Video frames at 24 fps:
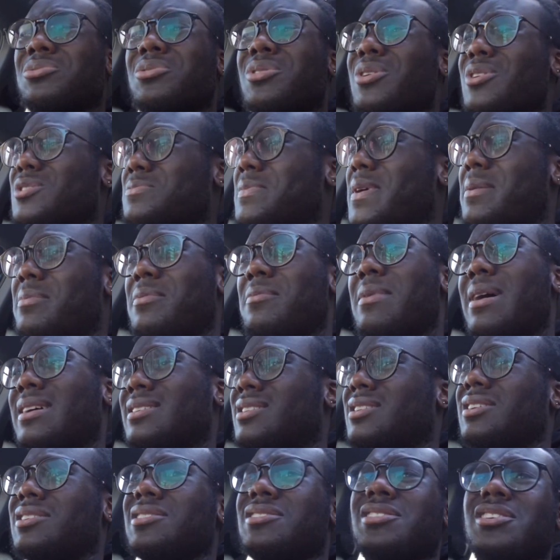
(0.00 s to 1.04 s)
who knows, maybe we might
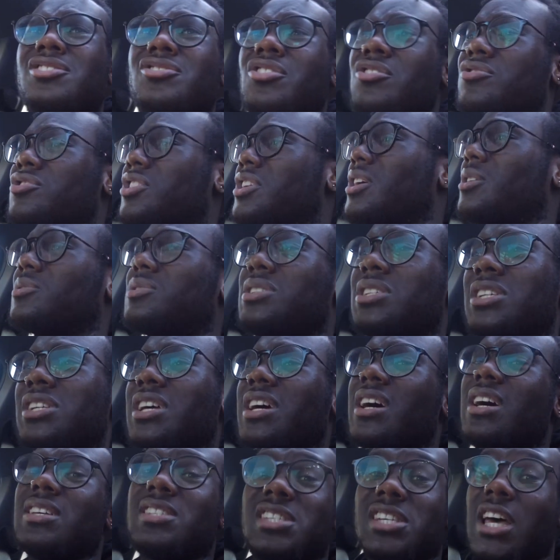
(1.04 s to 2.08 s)
see a six hundred L T
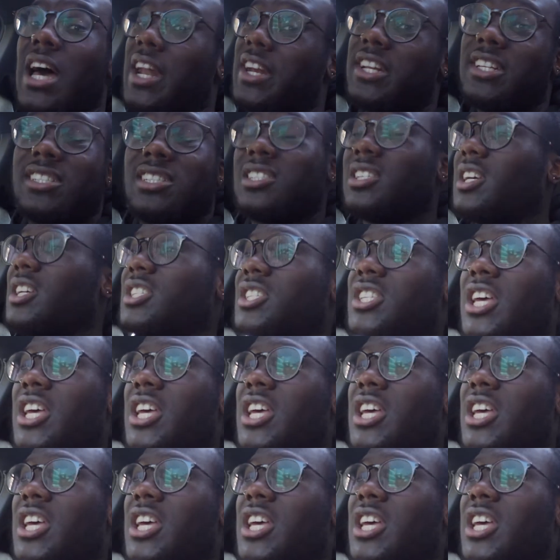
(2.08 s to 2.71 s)
there. I need to see a